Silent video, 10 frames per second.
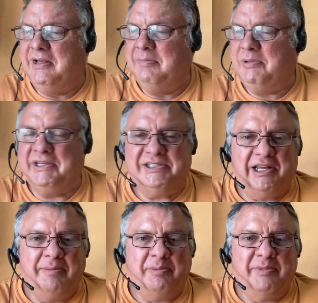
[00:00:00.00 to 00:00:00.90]
please
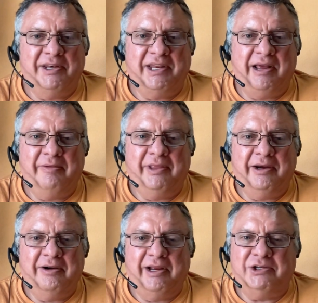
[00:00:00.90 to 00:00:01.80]
type them in down
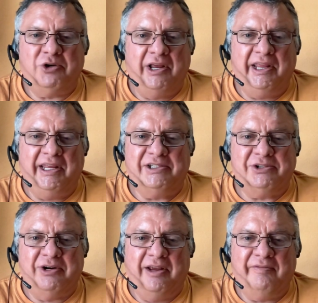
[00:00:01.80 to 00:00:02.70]
there. I try to
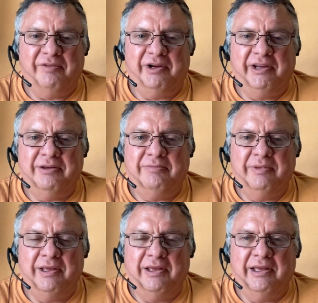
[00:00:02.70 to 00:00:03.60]
answer every
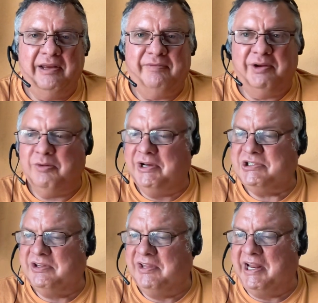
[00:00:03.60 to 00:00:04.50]

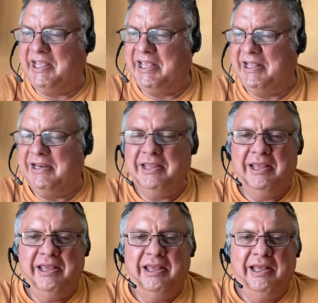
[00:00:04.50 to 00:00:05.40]
question that I get.
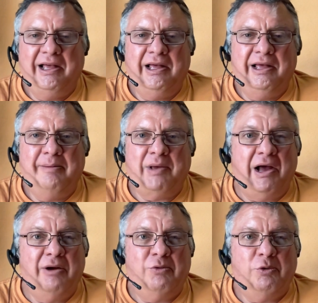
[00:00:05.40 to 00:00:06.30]

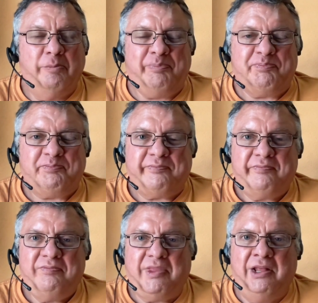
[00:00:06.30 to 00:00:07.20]
I will
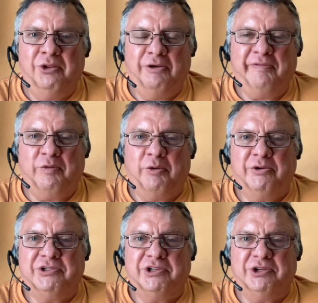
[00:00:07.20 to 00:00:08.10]
look
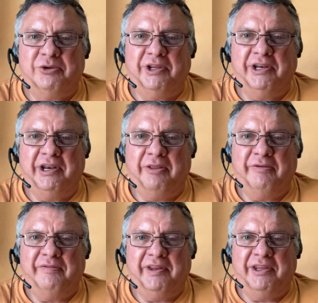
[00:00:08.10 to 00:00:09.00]
forward to doing another
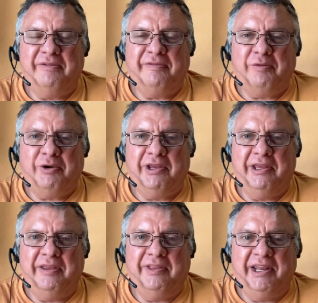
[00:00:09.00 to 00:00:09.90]
video for you
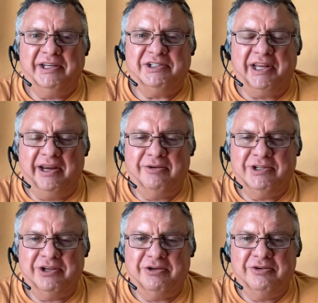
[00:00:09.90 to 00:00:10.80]
in the next day or
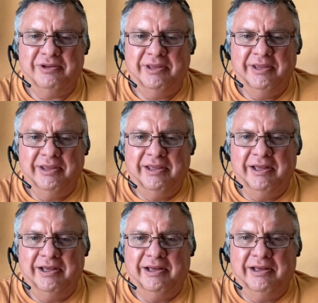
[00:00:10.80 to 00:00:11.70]
two.
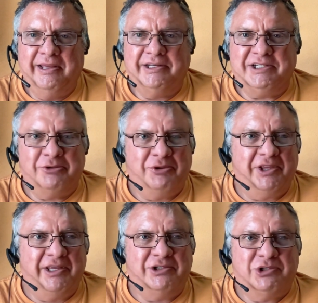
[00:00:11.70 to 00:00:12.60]
Until
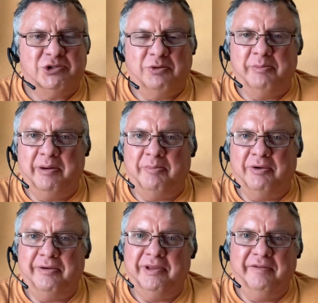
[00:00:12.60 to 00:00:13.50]
then, just
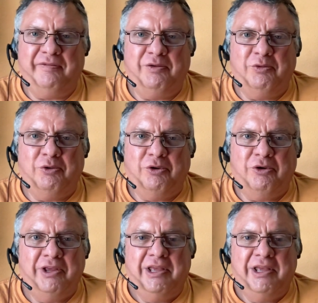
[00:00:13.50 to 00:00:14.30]
remember, if you are